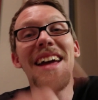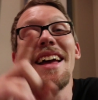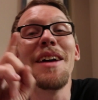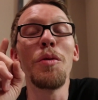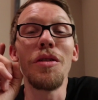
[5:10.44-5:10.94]

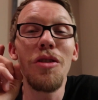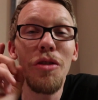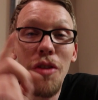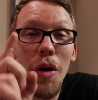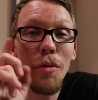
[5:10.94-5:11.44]
It was
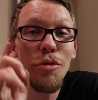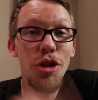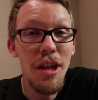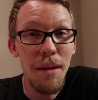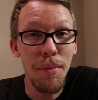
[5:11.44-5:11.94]
so
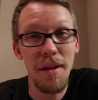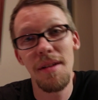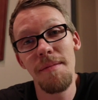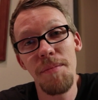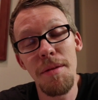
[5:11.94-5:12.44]
cheap
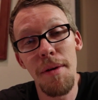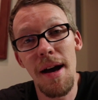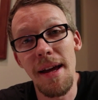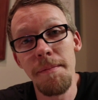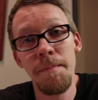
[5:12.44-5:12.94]
to
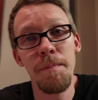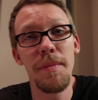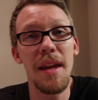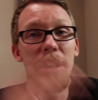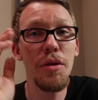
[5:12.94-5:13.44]
buy.
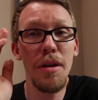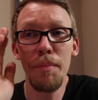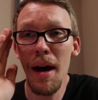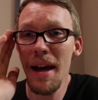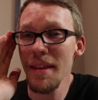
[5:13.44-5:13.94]
And you could
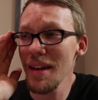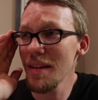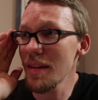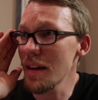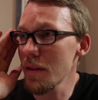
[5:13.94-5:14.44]
buy
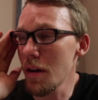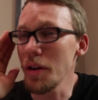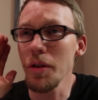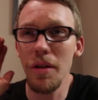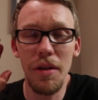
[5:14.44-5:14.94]
these things
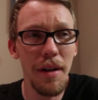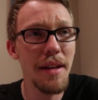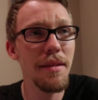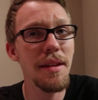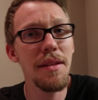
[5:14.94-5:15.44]
on
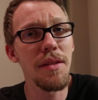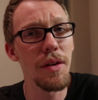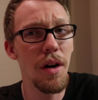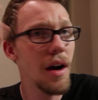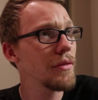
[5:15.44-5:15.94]
Craigslist and
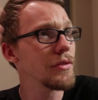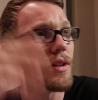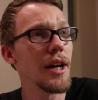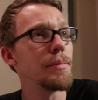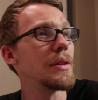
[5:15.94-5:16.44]

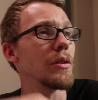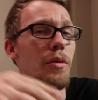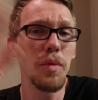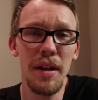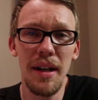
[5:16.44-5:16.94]
OfferUp or
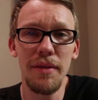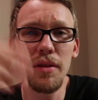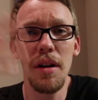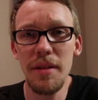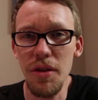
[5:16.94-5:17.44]

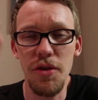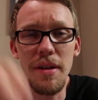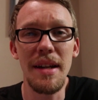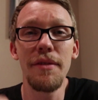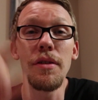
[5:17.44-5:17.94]
wherever on the
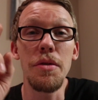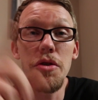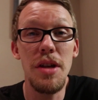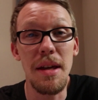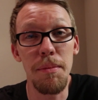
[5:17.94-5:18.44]
street for
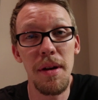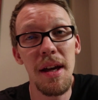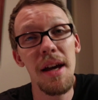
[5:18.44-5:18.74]
cheap.